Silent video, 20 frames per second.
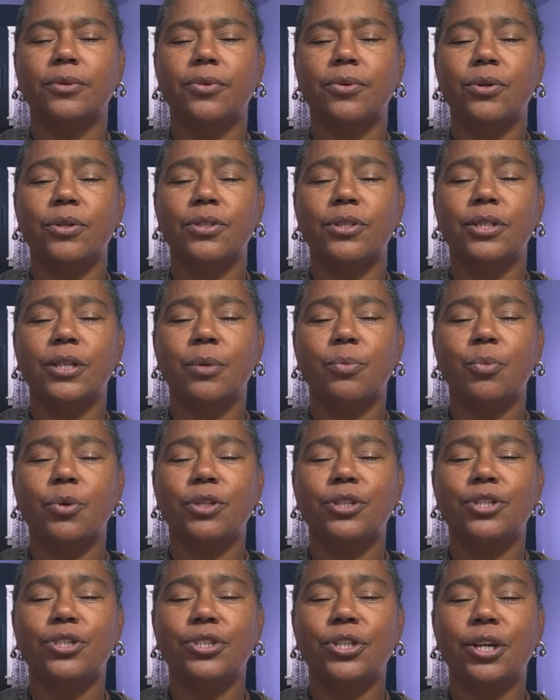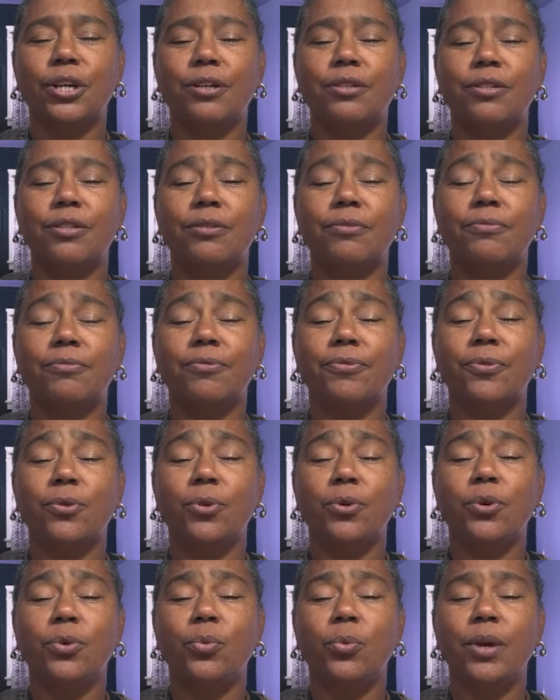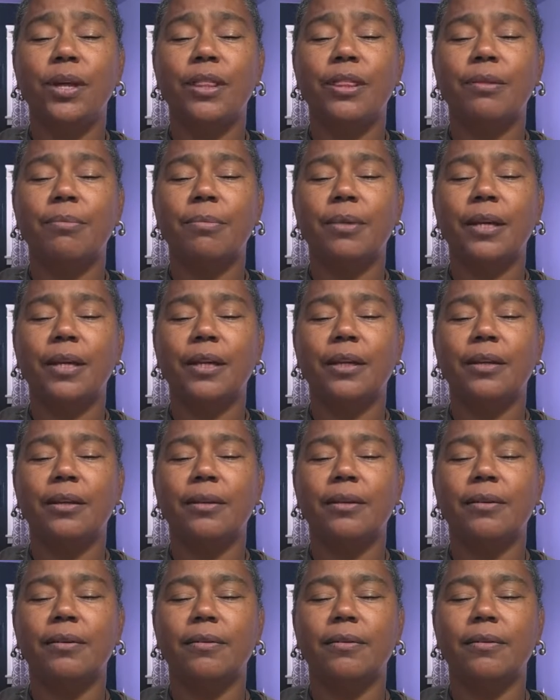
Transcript: Or someone shared some food with me.